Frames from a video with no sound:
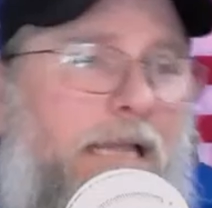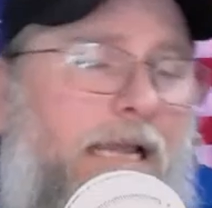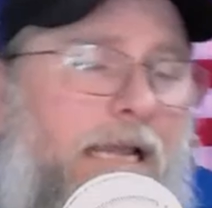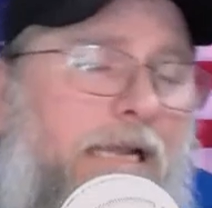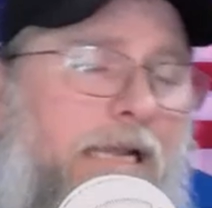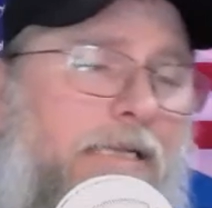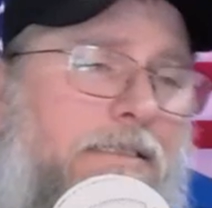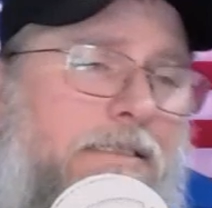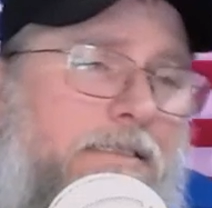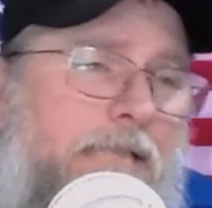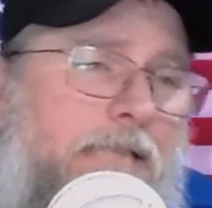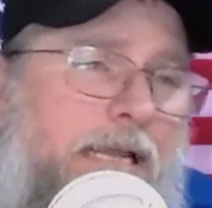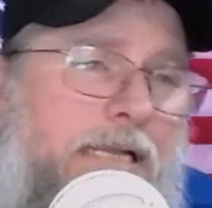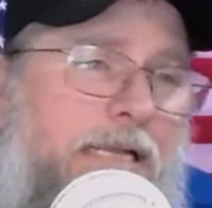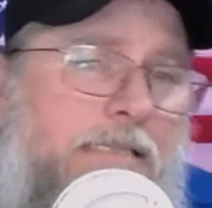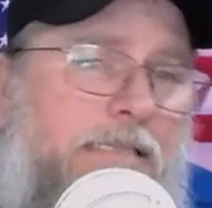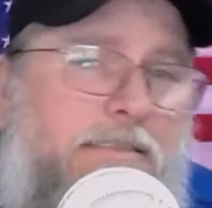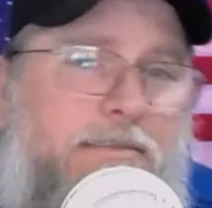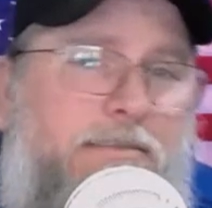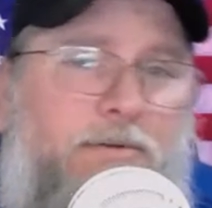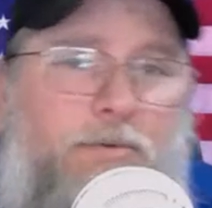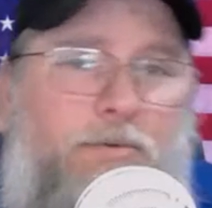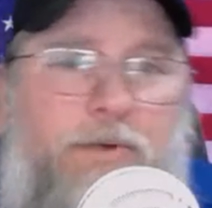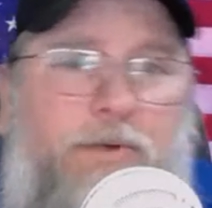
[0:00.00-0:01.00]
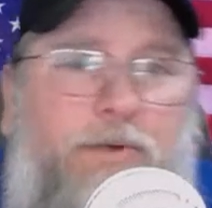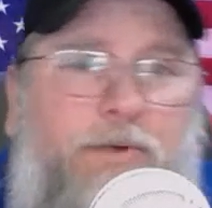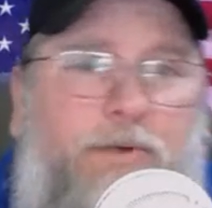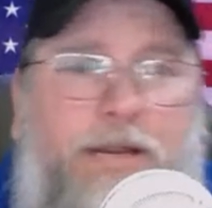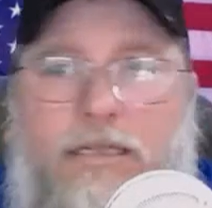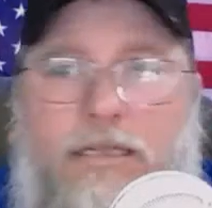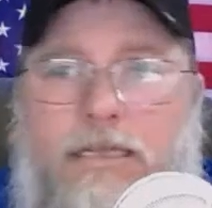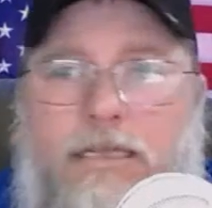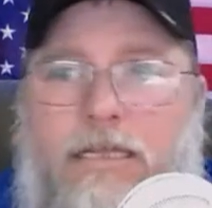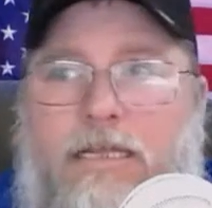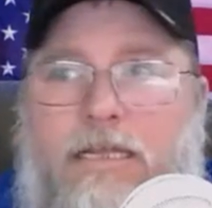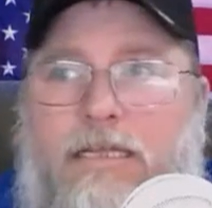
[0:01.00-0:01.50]
is the
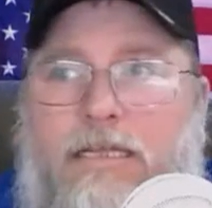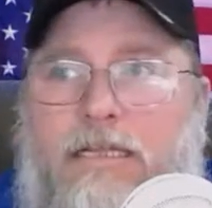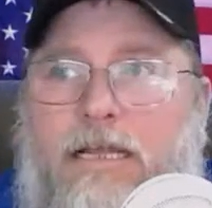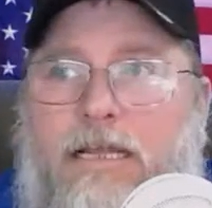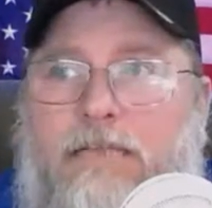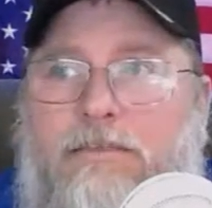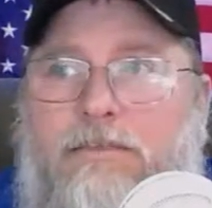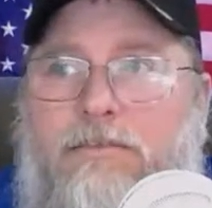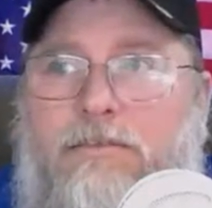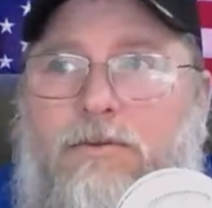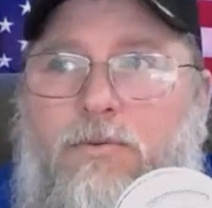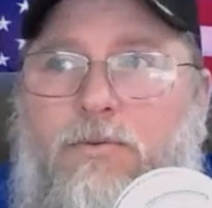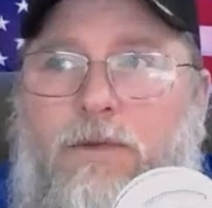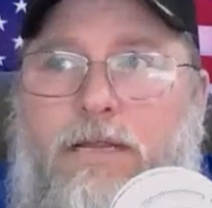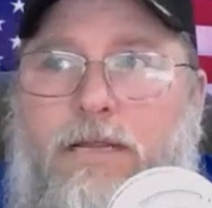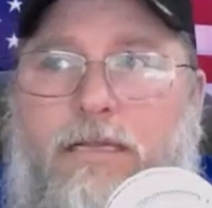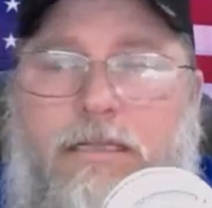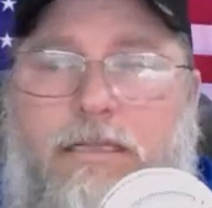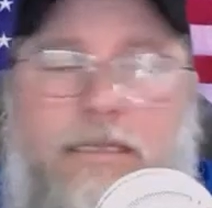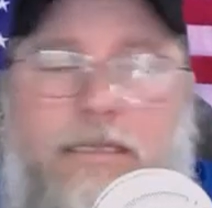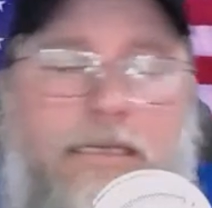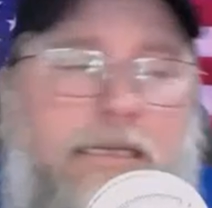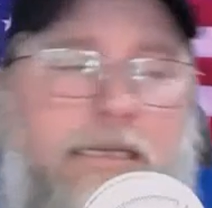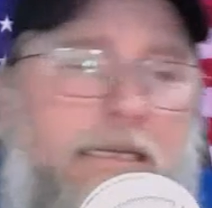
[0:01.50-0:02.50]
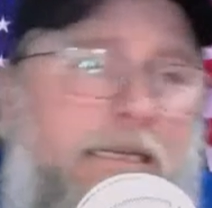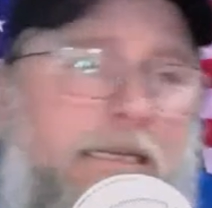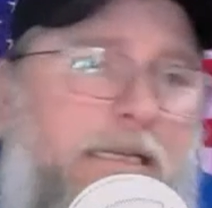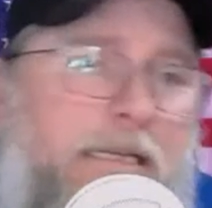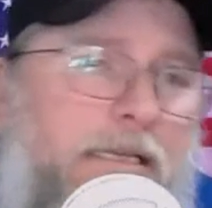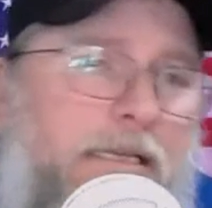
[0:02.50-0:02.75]
weekly. That's the weekly